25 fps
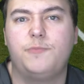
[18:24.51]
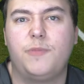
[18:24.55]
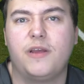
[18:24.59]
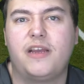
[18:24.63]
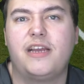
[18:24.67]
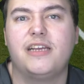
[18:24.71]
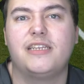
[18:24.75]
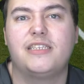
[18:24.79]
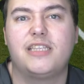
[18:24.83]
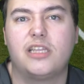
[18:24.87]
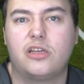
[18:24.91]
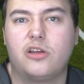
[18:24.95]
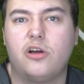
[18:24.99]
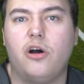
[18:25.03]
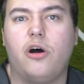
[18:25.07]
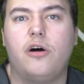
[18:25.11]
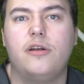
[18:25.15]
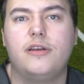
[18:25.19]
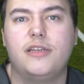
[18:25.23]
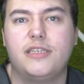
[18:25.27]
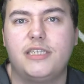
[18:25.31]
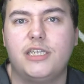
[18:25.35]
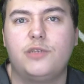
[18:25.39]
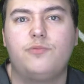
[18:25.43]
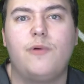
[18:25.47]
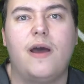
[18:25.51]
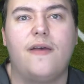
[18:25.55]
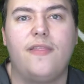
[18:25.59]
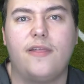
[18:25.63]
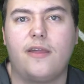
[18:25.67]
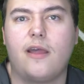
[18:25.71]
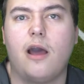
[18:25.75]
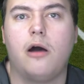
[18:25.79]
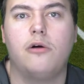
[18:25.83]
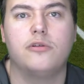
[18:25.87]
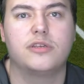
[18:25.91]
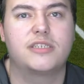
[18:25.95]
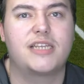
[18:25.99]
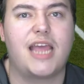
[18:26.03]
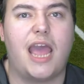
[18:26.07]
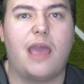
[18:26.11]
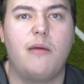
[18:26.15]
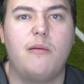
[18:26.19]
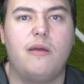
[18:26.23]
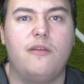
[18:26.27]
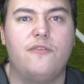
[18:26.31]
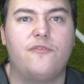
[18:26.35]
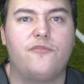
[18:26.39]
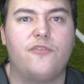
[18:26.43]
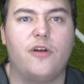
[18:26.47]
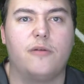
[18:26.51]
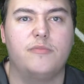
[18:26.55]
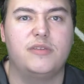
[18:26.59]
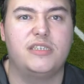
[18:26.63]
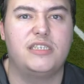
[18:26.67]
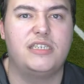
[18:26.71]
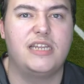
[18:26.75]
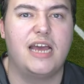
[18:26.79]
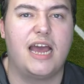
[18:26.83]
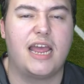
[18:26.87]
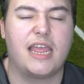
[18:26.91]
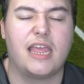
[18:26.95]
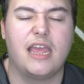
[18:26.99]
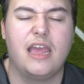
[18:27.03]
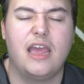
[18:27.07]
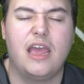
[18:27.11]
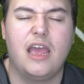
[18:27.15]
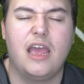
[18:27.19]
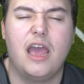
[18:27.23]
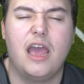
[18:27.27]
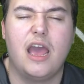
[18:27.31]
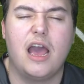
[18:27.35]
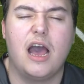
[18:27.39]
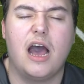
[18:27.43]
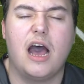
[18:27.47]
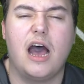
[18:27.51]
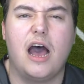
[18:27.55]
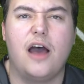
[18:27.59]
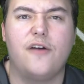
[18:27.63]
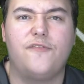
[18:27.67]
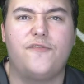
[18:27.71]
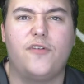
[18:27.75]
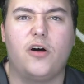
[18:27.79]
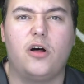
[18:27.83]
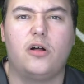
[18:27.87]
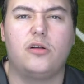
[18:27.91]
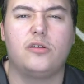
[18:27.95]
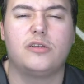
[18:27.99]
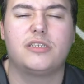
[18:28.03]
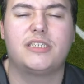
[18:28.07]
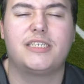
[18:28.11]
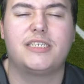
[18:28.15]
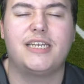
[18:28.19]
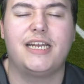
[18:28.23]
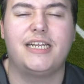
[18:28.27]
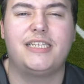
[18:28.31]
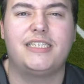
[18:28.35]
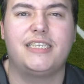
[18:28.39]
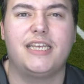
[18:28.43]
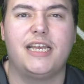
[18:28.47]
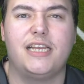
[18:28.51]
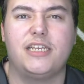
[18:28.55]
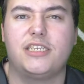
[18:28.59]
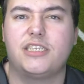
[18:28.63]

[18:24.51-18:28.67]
because the corners is where the goals came in from today for Hull City.